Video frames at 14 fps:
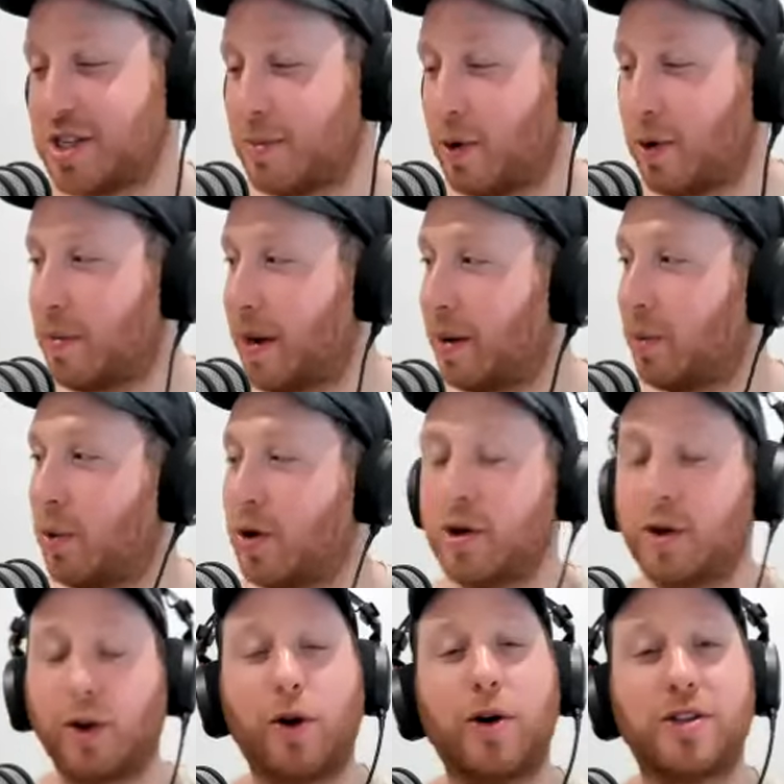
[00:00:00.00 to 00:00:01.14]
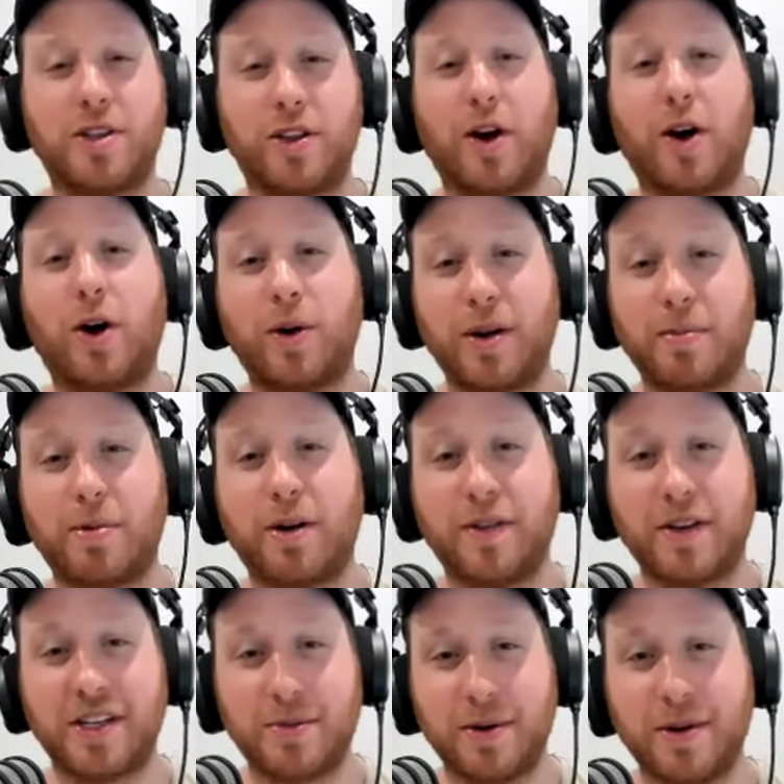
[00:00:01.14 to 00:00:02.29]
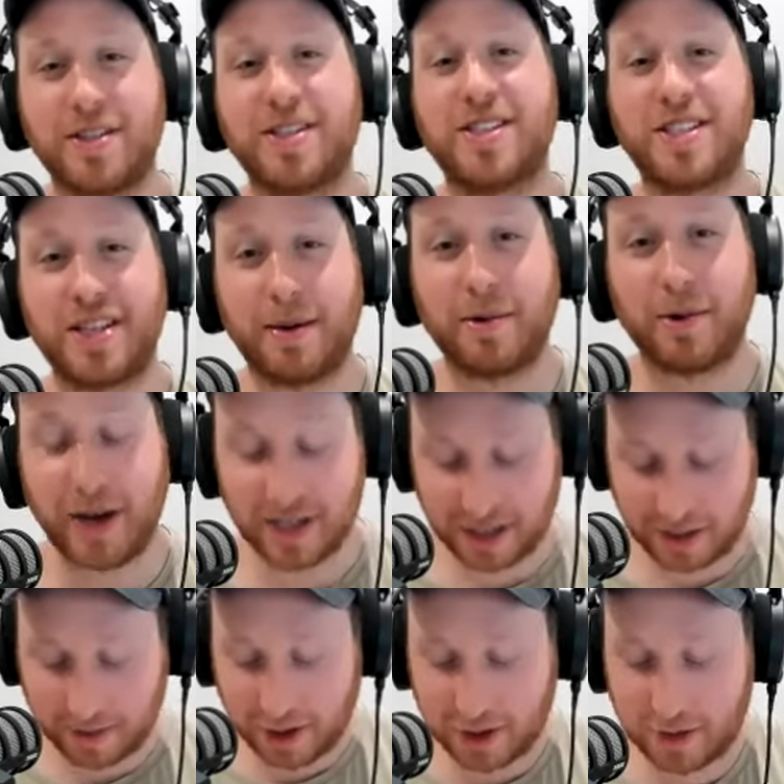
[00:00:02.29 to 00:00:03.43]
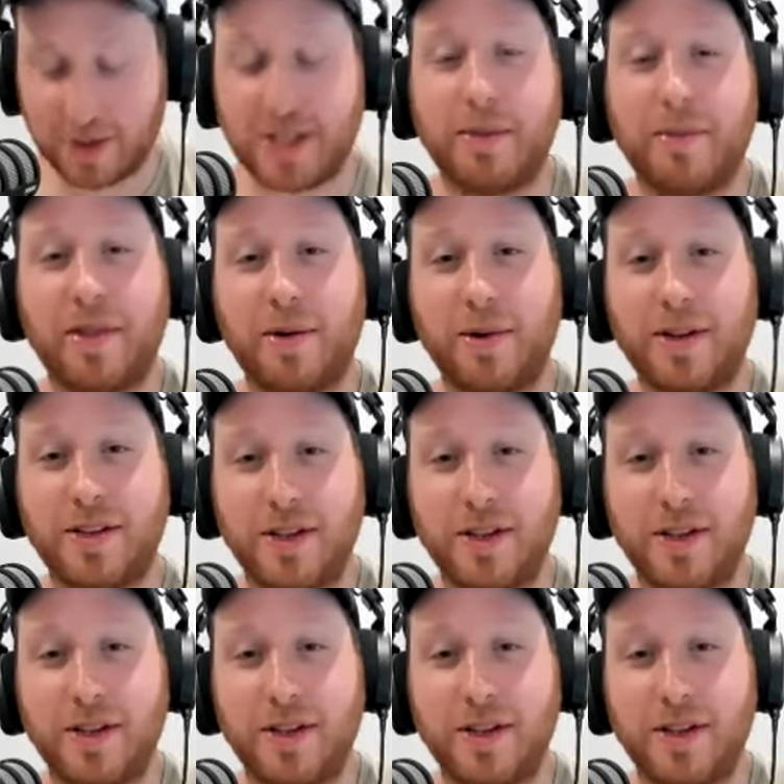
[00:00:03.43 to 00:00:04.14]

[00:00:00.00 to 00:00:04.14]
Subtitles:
just more about what you learned in the whole improv experience. It's summarizing, but those were some of the words.